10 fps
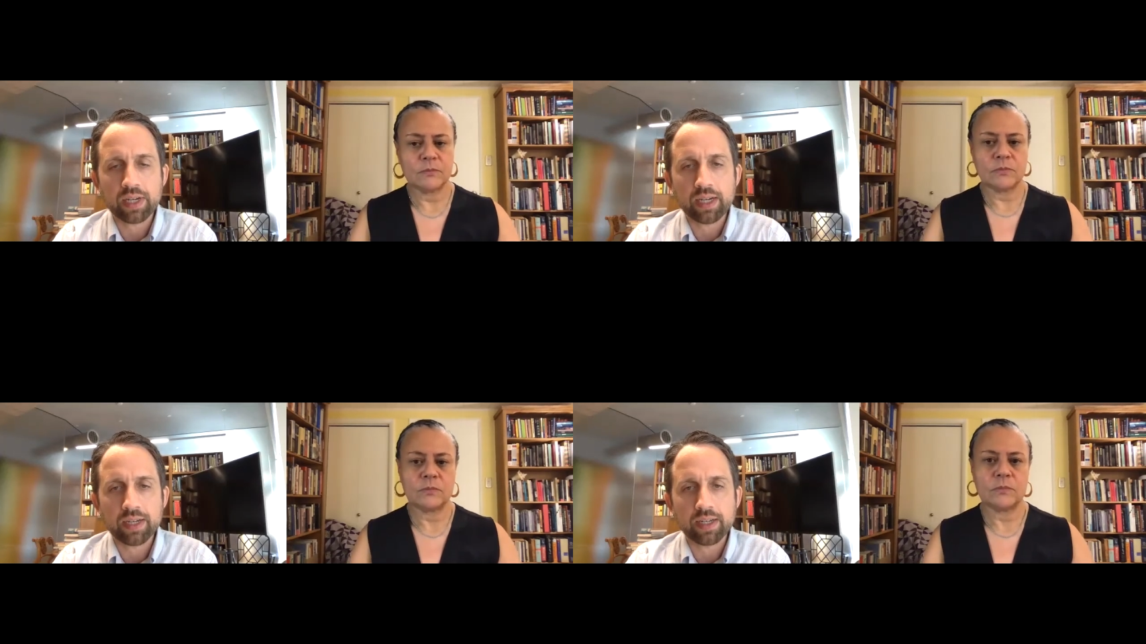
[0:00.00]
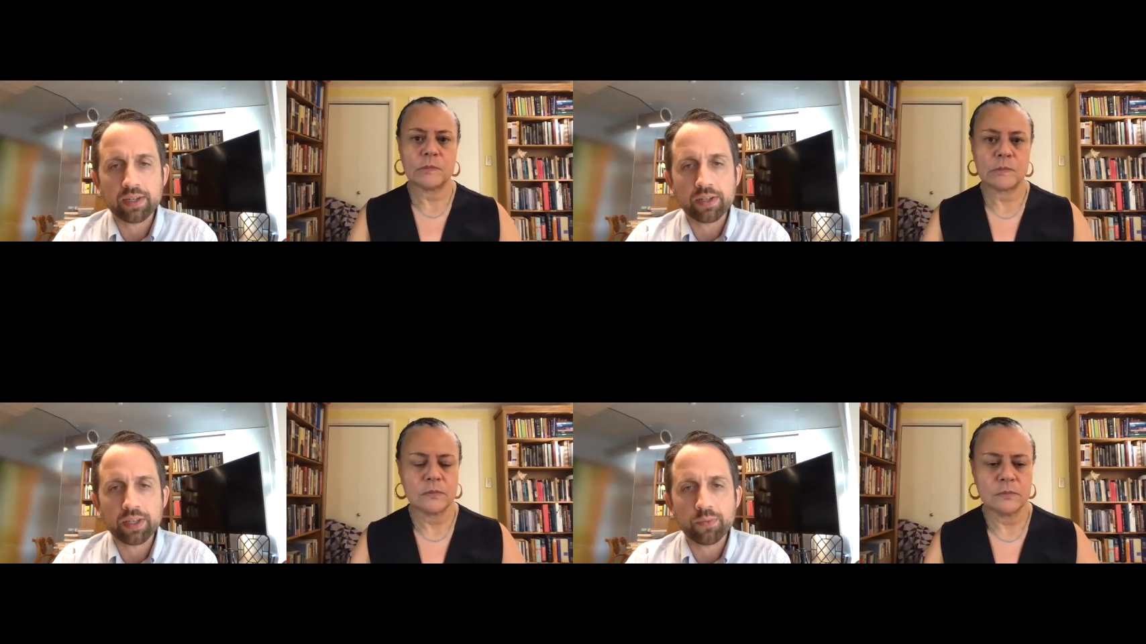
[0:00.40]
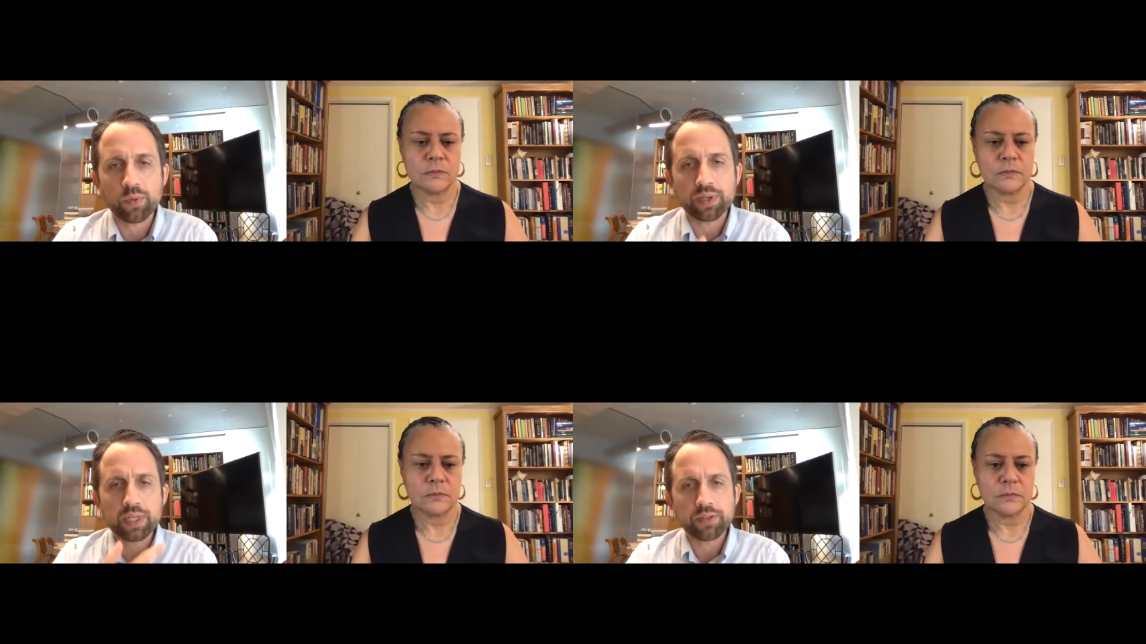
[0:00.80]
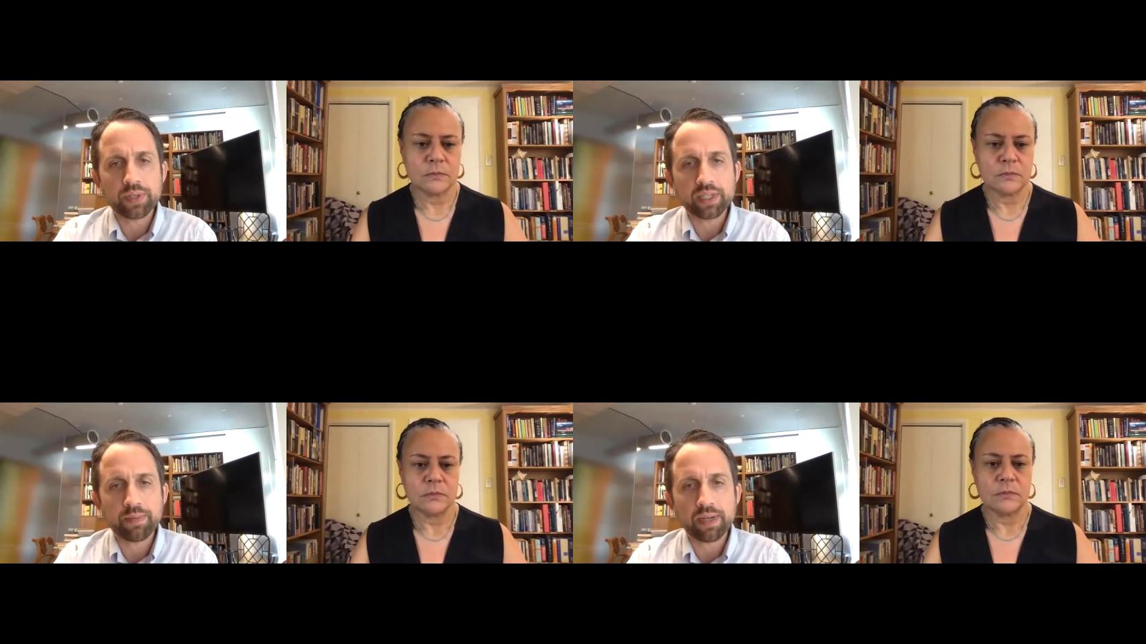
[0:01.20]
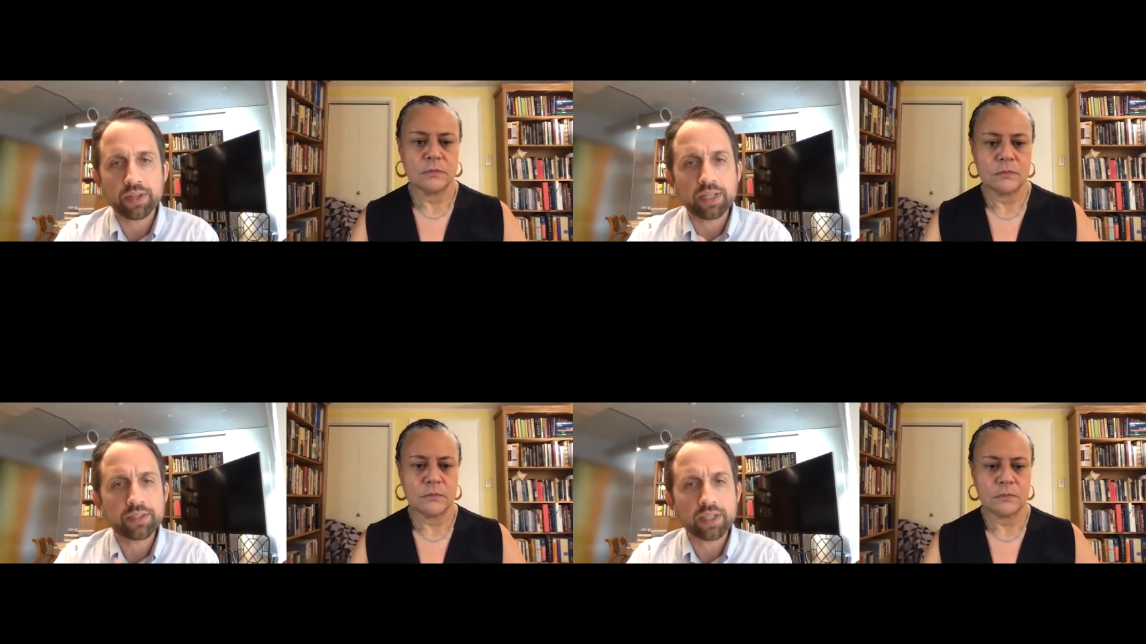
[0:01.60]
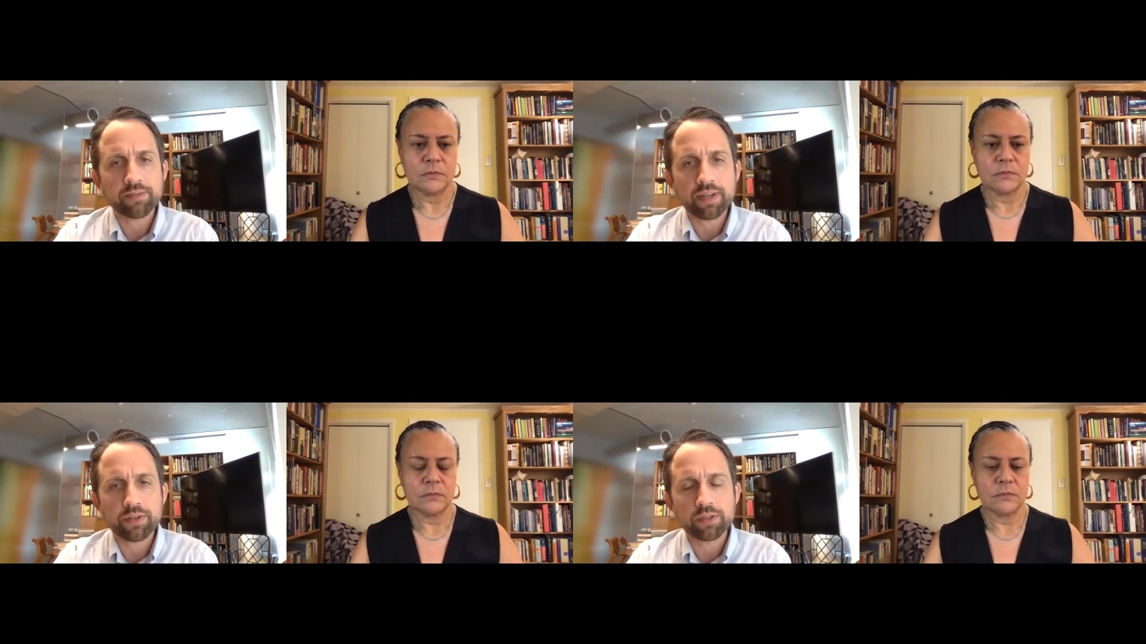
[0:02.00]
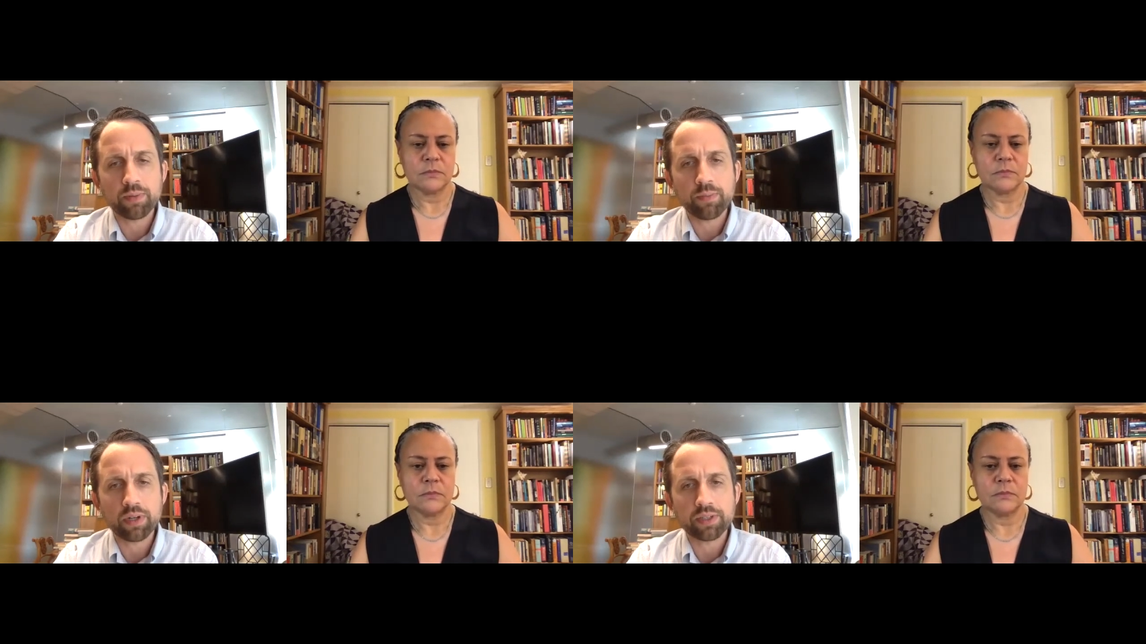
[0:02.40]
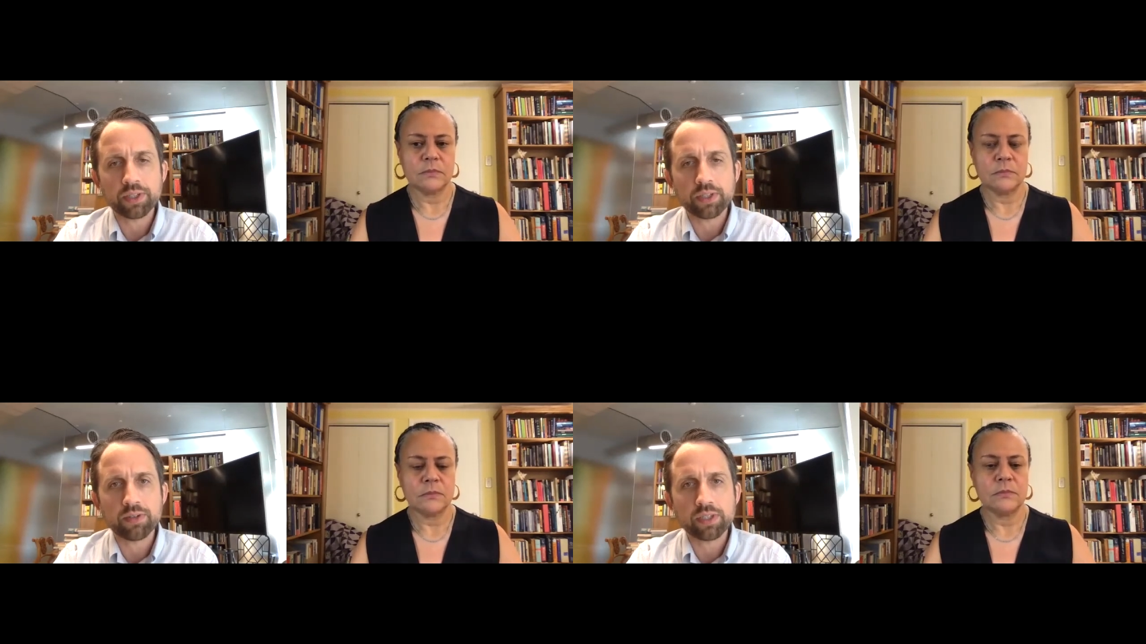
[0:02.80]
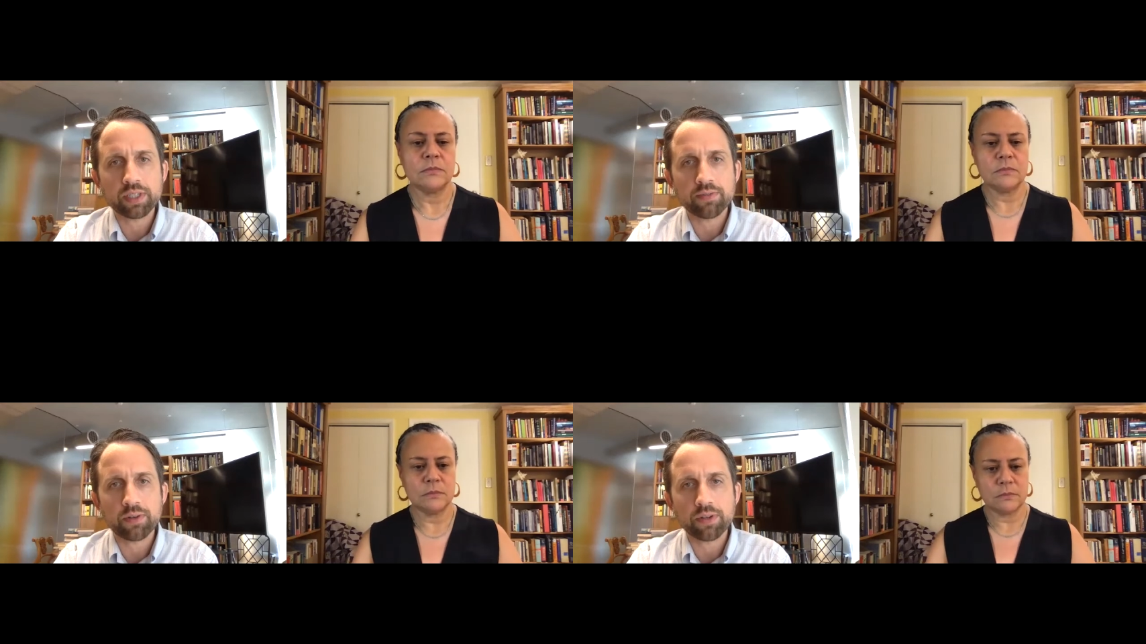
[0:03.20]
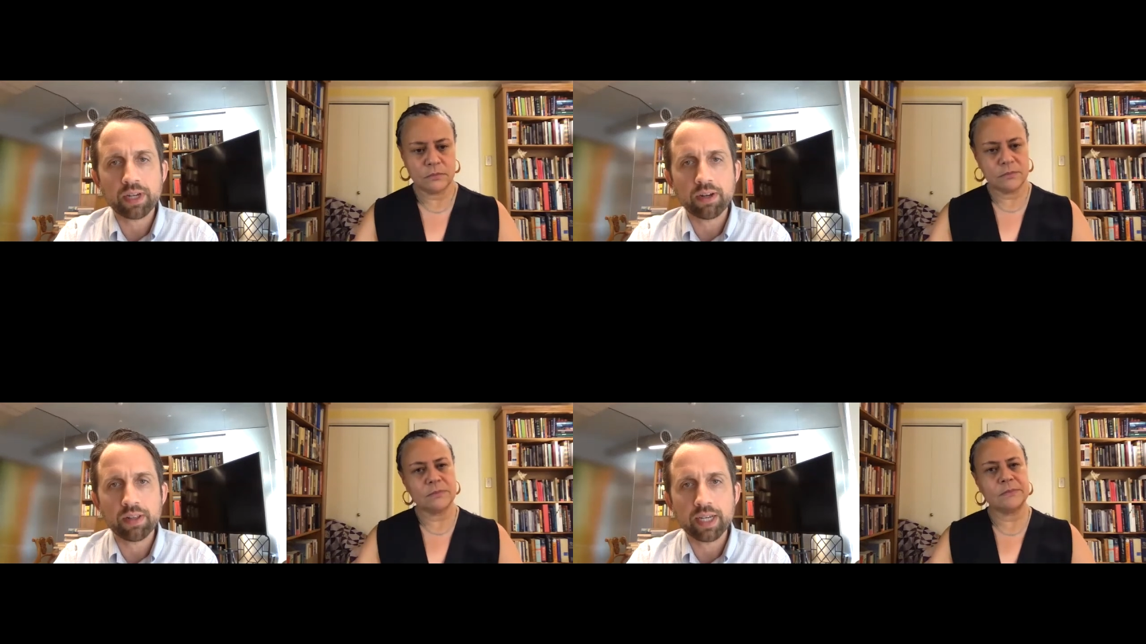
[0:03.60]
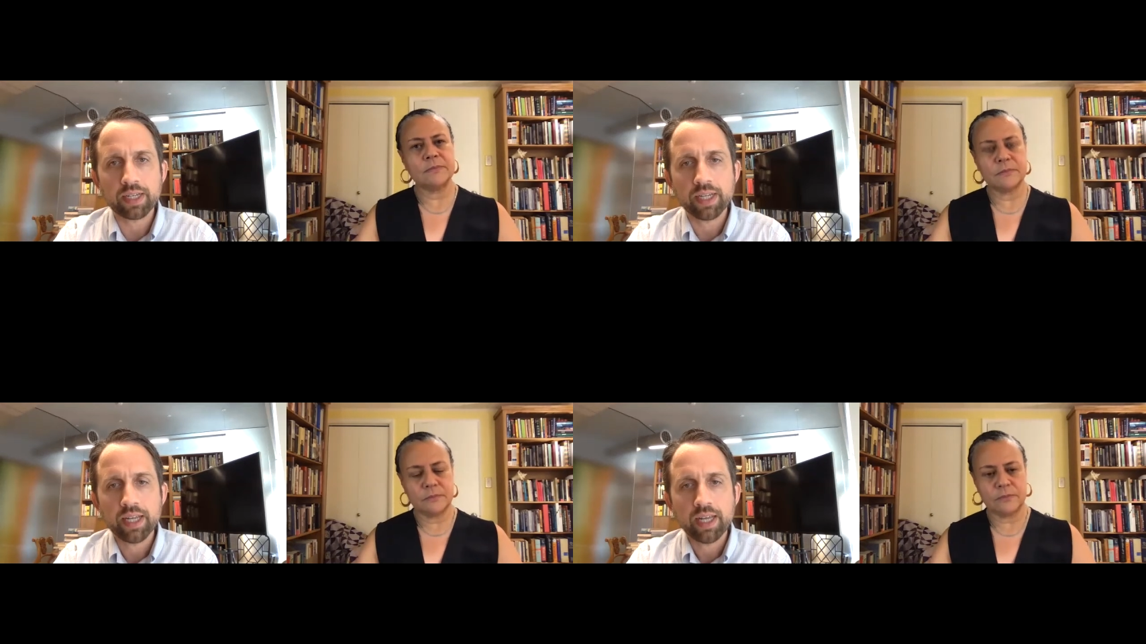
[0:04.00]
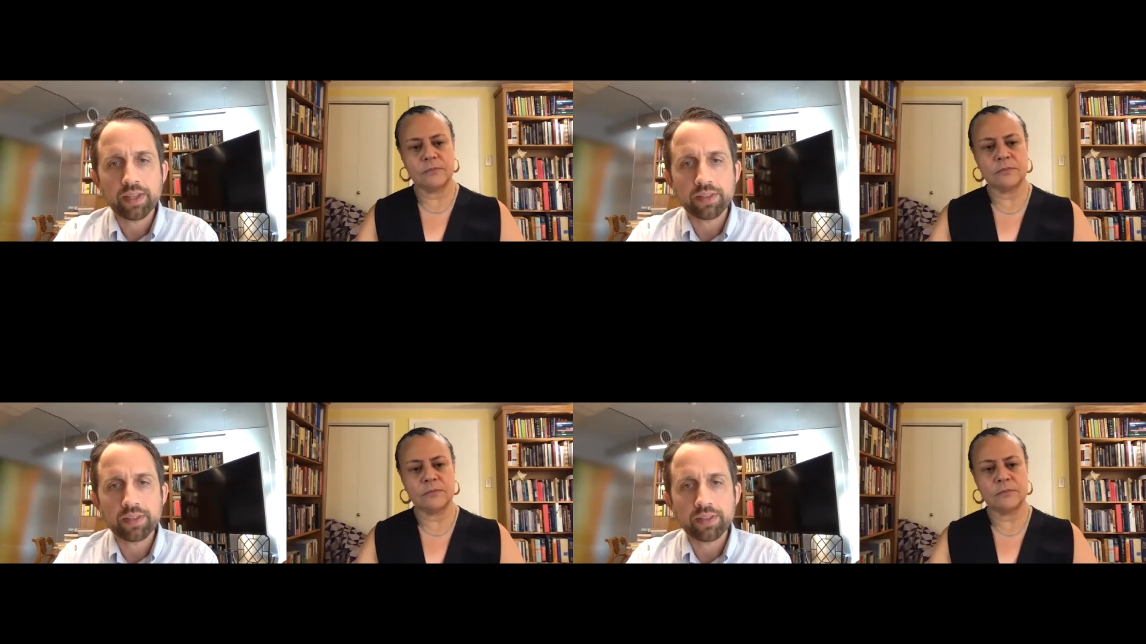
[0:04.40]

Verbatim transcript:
Speaker 1: uh, when you'd written about the unsung founders memorial at the university of north carolina mm-hmm.